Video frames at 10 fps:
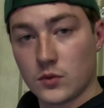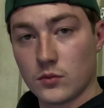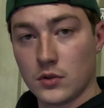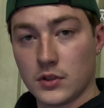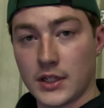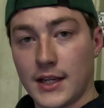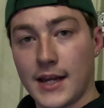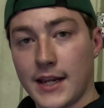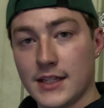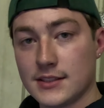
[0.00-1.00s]
Rolled a
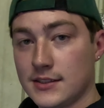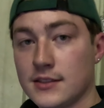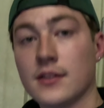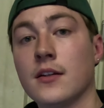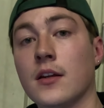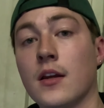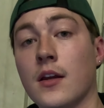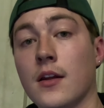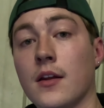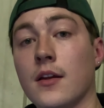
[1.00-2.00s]
nice
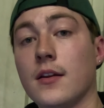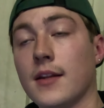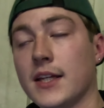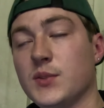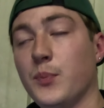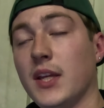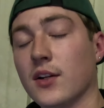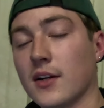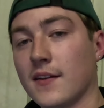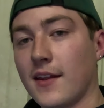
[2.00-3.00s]

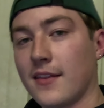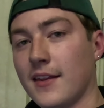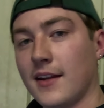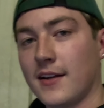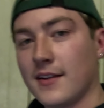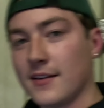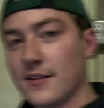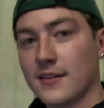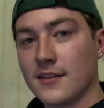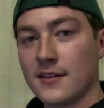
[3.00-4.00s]
beater on that thing.
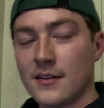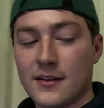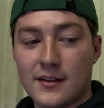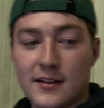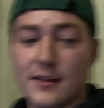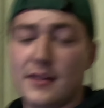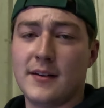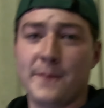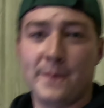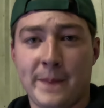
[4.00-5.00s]

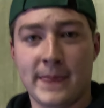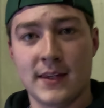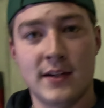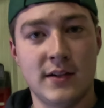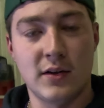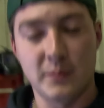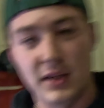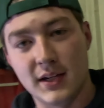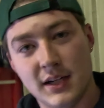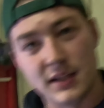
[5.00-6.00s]
No, I'm
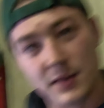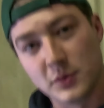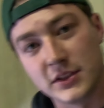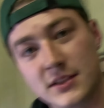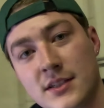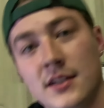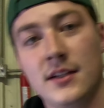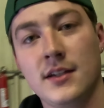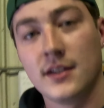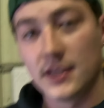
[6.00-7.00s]
kidding. It was
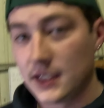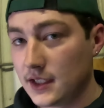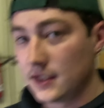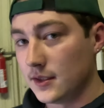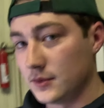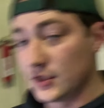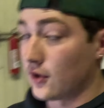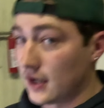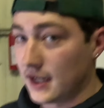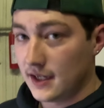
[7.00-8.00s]

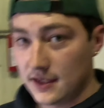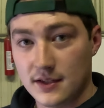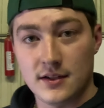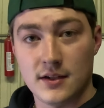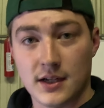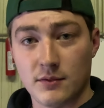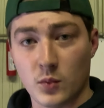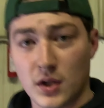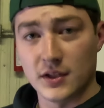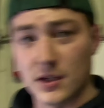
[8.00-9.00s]
all right. I haven't
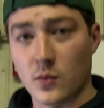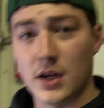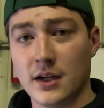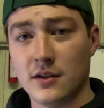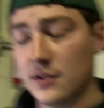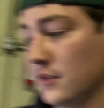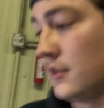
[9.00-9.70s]
welded in a while.